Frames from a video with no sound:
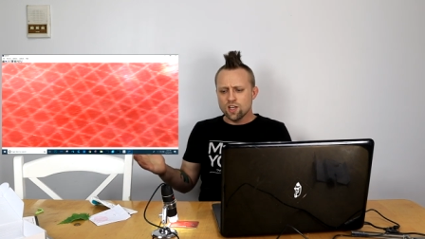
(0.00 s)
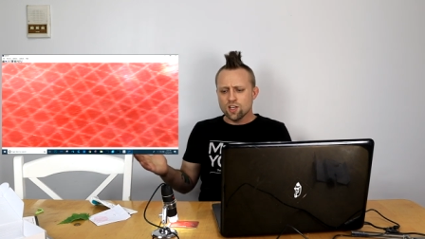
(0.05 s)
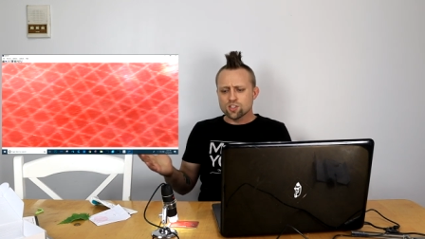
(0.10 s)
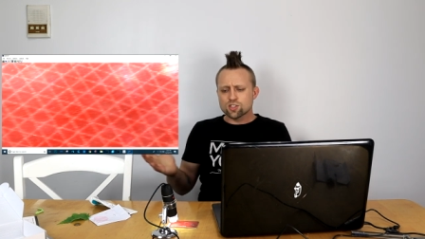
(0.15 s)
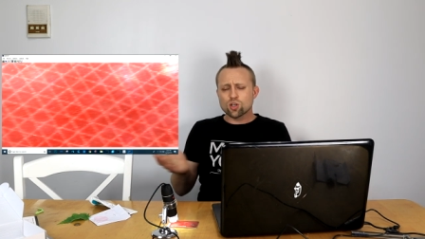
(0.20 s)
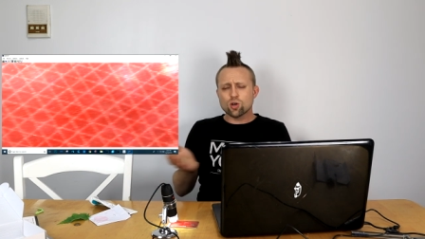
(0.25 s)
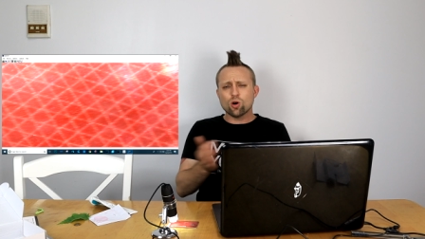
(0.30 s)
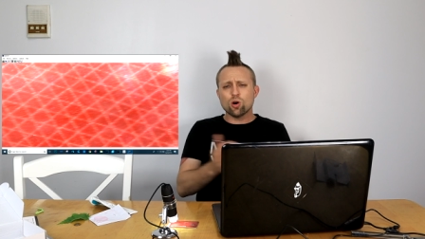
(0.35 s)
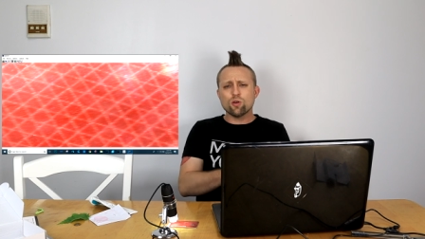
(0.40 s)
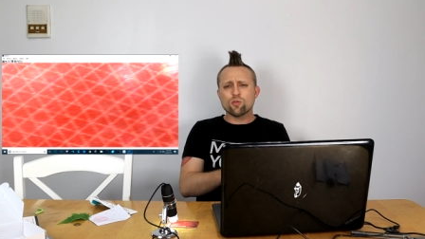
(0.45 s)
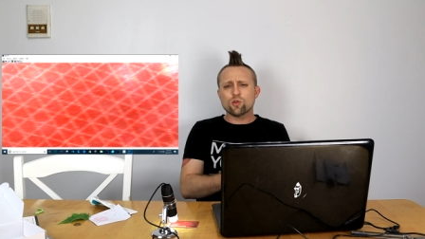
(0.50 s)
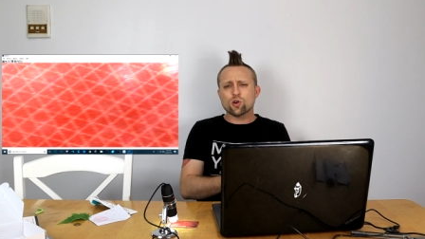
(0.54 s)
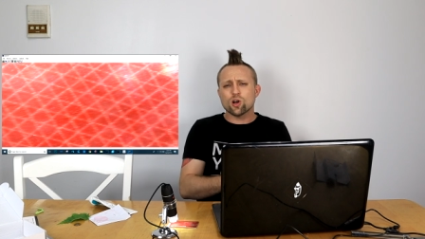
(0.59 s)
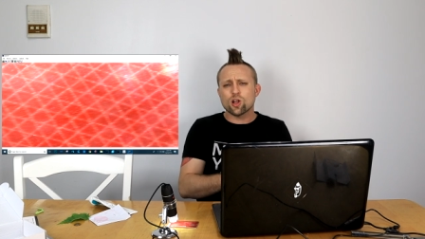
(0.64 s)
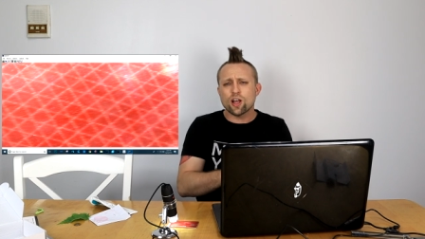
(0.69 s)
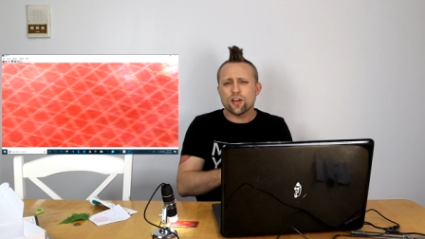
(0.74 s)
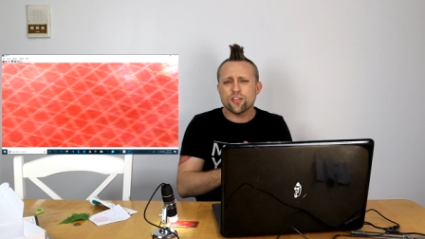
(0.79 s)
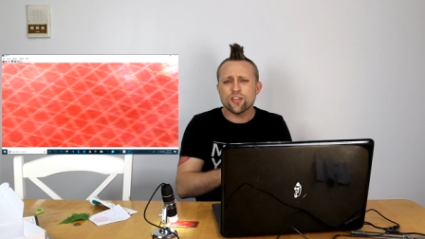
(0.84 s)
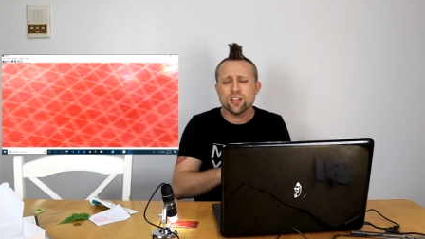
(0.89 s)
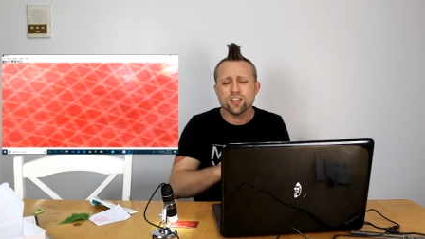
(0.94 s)
So
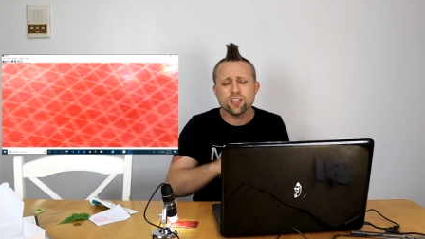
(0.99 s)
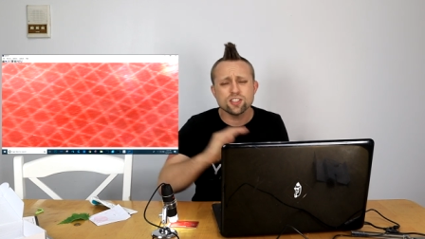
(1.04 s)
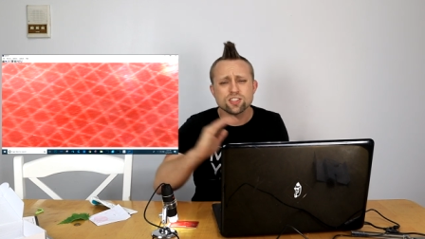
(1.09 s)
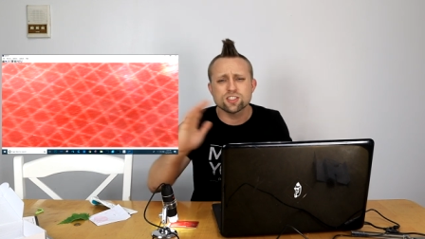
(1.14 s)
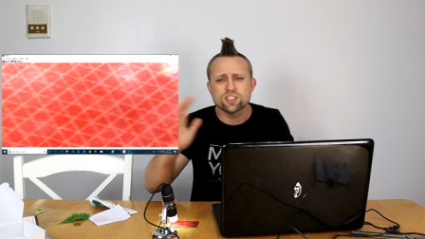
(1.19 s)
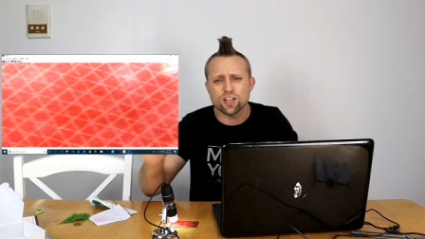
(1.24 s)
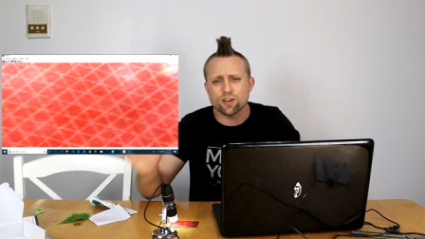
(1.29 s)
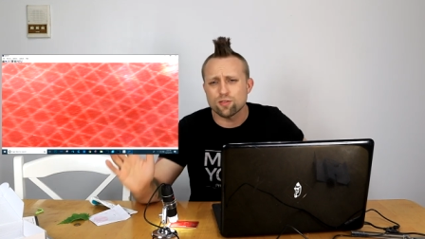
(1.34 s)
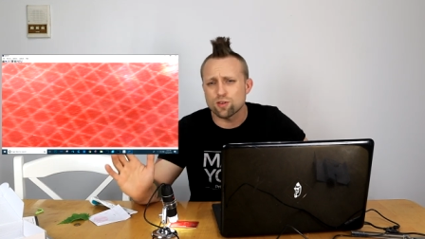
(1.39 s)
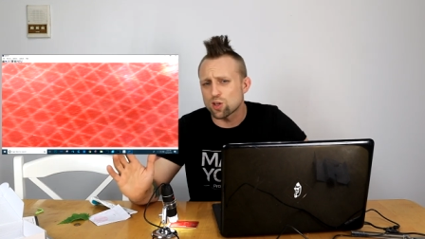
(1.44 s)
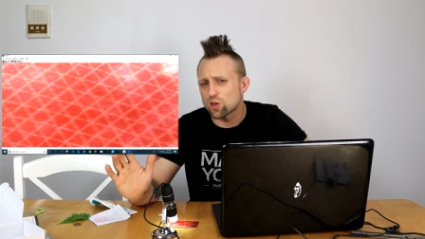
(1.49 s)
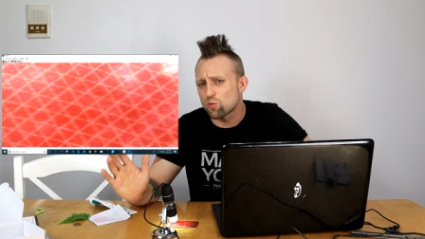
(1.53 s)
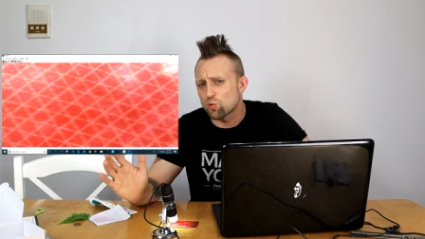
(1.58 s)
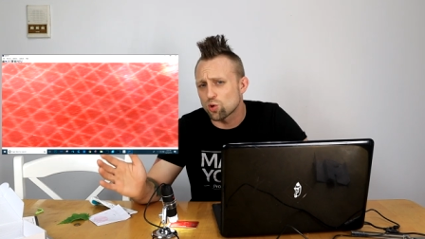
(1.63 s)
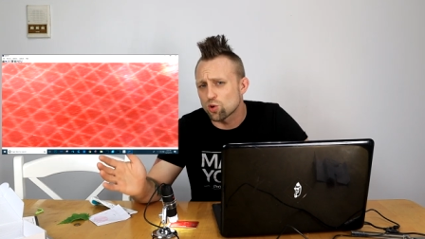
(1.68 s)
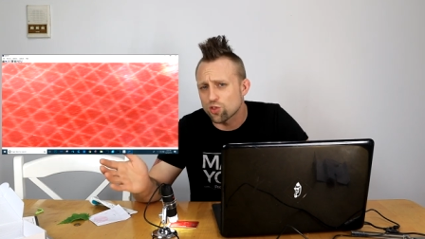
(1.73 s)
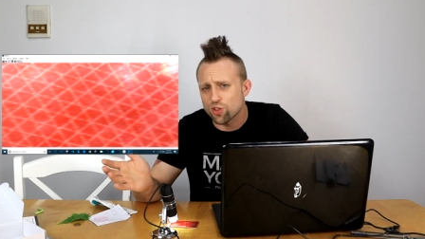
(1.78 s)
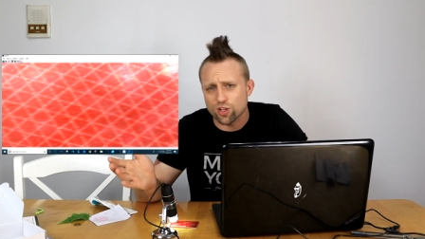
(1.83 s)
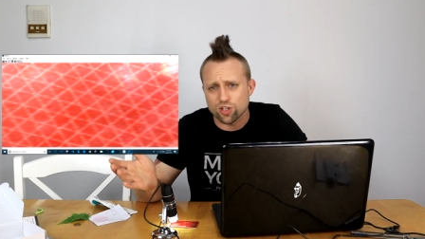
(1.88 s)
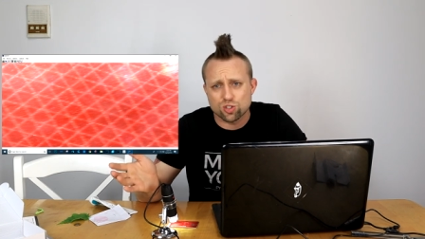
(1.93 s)
overall, I think this is definitely
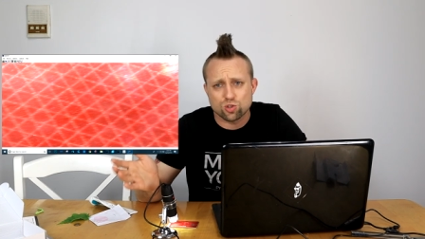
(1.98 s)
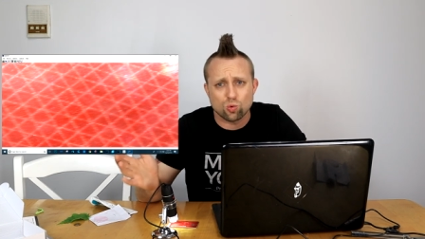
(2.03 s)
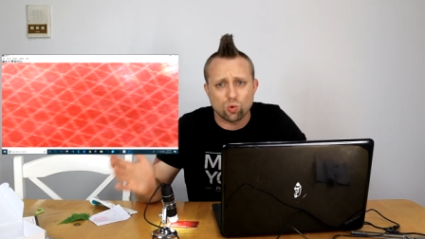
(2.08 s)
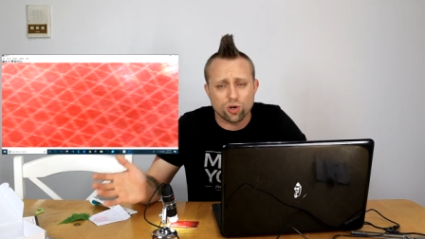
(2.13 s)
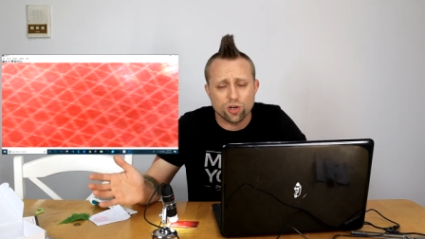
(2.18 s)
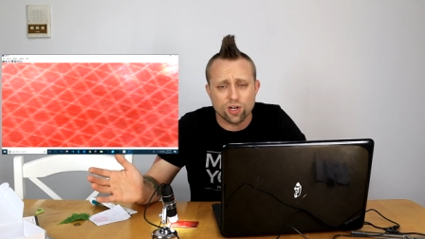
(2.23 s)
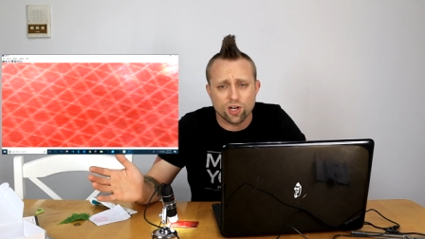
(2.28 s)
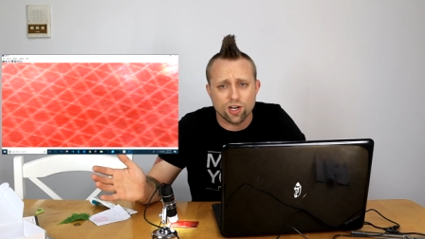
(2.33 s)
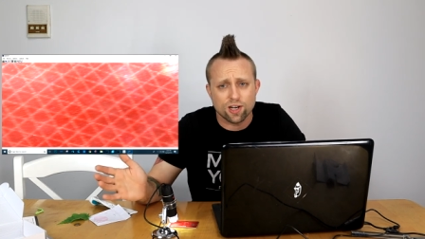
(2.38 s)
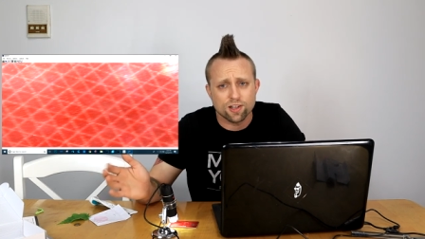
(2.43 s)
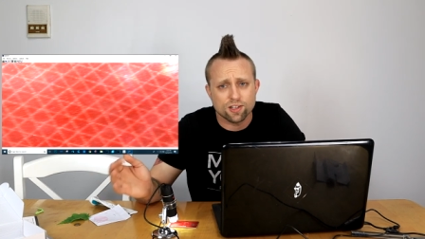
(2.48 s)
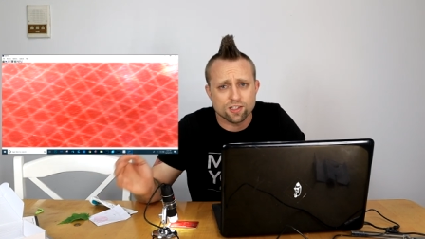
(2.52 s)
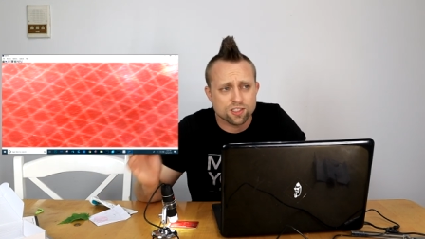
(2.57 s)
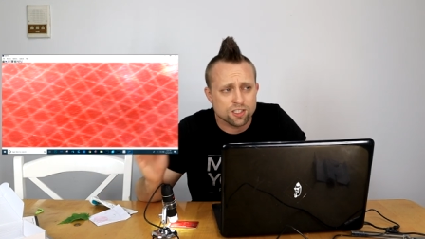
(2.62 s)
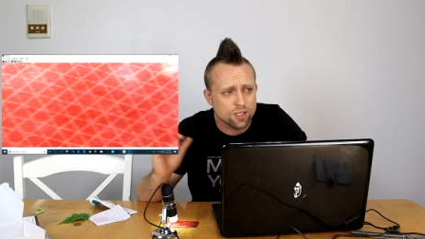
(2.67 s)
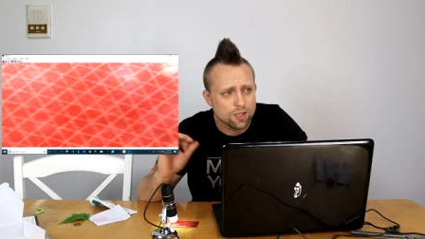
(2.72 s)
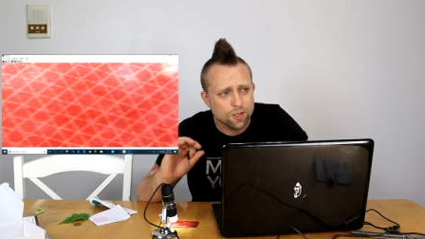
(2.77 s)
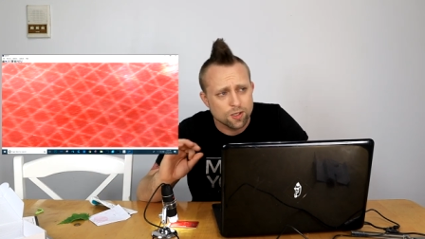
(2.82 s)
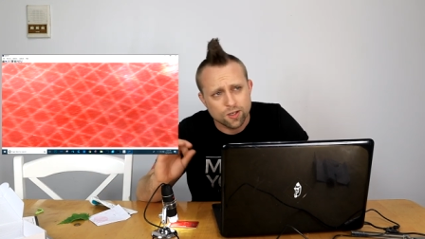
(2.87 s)
worth like twenty dollars.